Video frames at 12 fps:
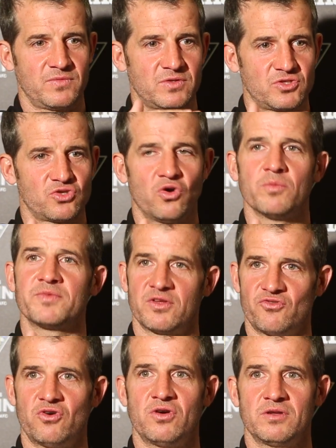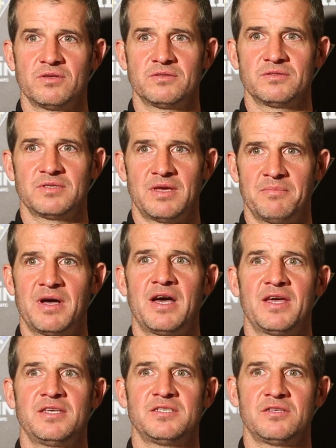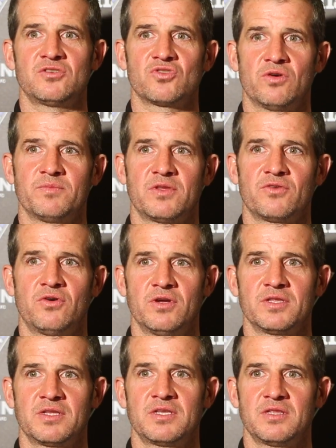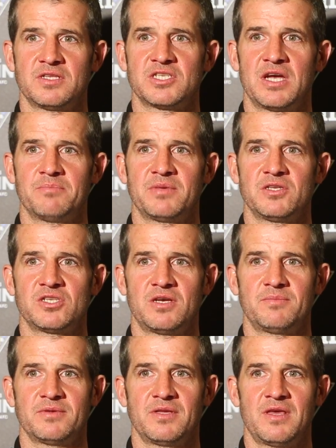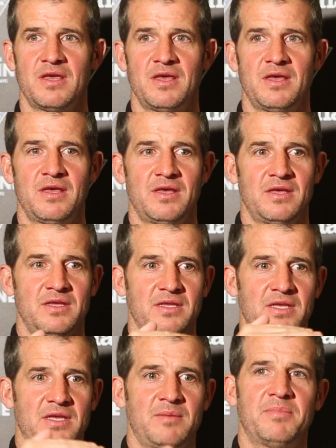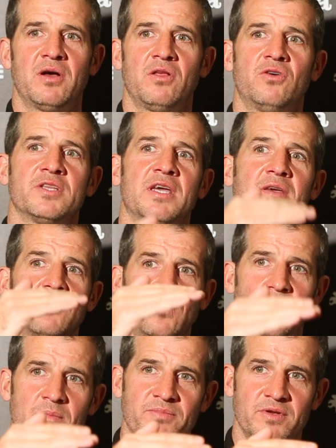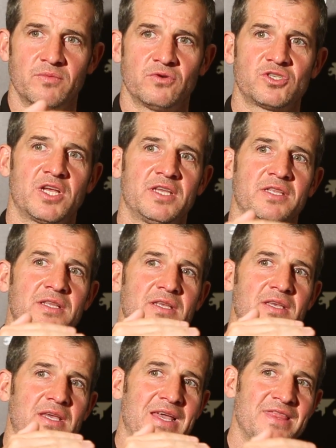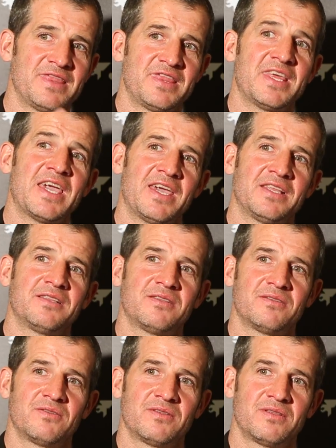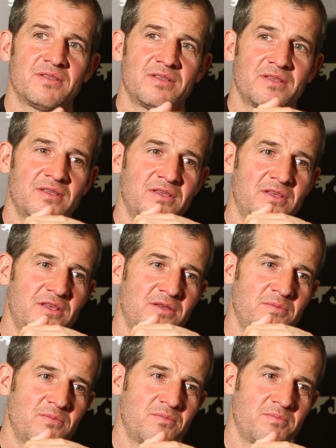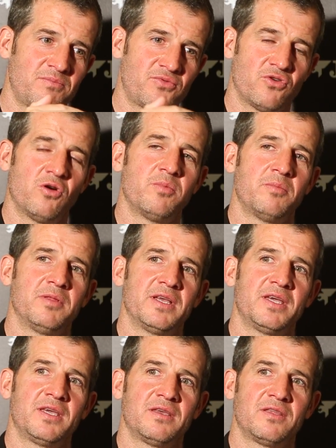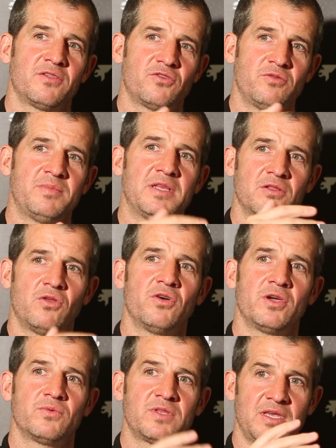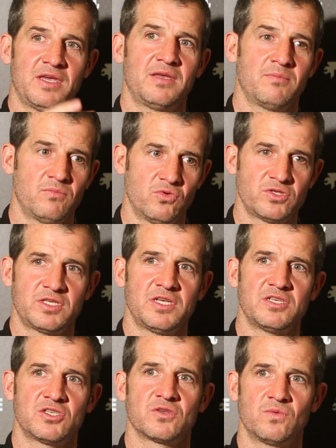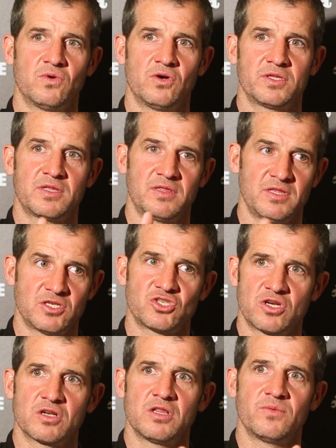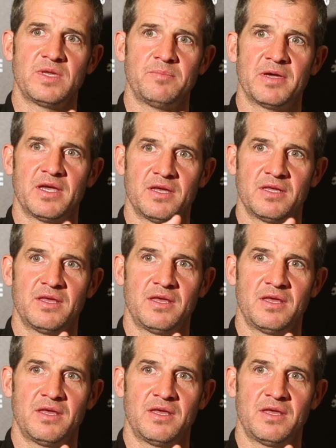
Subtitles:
stopped to rot. In my eyes, he'd stopped to rot in the Championship. He built on it, won promotion, and then probably through being loyal to most of his squad, they struggle a wee bit